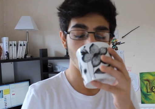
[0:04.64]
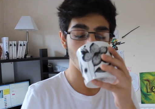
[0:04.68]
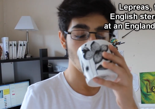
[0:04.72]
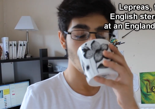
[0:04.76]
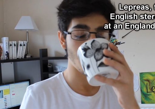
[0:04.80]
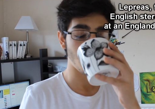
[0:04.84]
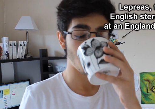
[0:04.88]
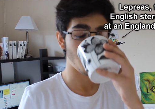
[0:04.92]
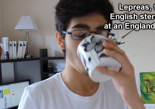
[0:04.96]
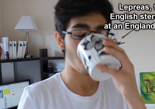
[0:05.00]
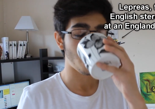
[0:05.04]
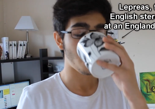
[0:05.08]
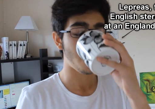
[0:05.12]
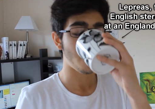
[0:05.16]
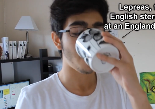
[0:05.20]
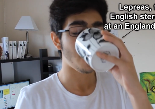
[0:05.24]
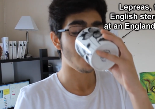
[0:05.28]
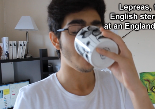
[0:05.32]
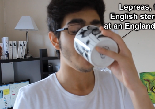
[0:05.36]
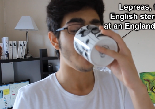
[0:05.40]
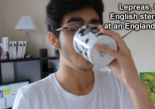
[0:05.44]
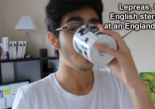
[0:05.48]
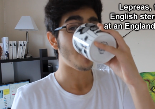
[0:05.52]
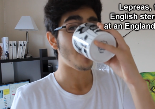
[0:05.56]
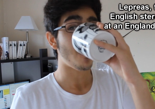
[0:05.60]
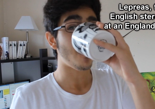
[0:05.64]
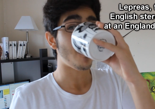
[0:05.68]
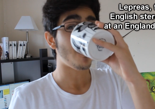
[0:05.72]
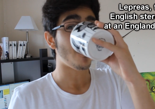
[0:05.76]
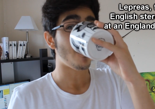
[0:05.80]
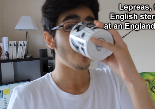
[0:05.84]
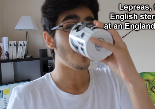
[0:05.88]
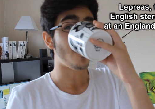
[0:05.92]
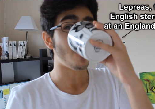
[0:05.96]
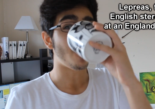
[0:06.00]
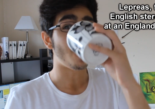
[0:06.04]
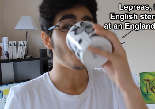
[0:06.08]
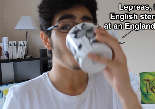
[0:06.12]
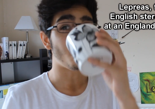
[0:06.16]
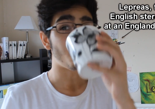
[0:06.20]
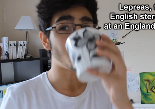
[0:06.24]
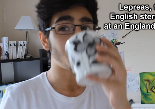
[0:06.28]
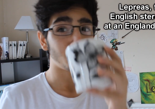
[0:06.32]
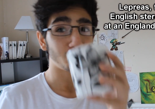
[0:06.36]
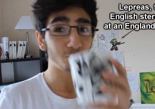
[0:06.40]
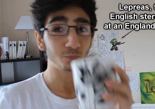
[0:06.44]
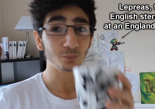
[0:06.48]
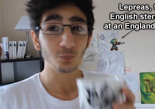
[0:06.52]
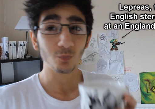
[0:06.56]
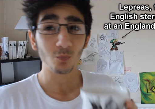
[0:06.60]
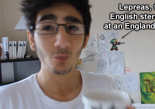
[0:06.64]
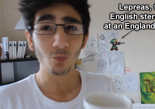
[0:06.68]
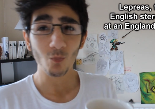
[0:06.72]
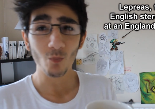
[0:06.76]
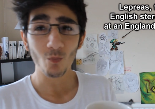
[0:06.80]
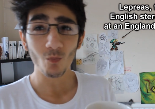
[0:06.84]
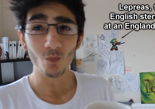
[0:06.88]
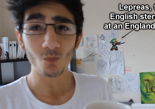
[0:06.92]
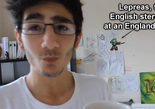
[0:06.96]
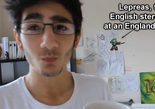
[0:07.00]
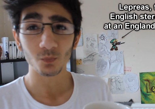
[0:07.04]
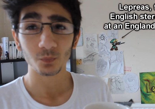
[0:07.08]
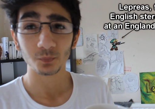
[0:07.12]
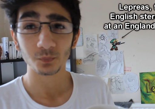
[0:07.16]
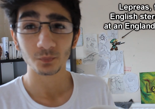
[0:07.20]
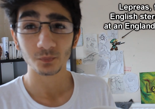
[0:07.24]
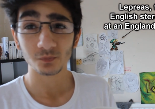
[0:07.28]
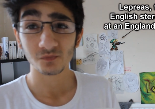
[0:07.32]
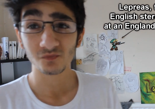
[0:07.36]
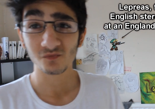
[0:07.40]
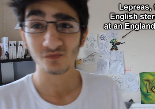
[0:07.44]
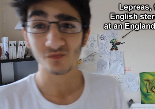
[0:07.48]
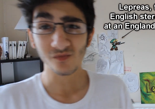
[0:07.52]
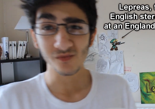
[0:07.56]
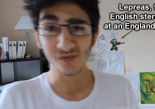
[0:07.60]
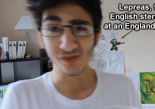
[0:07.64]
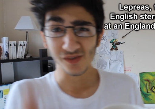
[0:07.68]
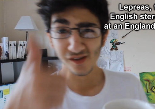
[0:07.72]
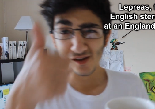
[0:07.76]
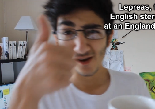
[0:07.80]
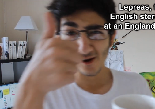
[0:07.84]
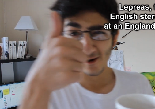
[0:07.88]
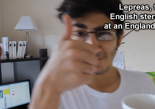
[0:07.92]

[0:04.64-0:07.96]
No one is speaking in this clip.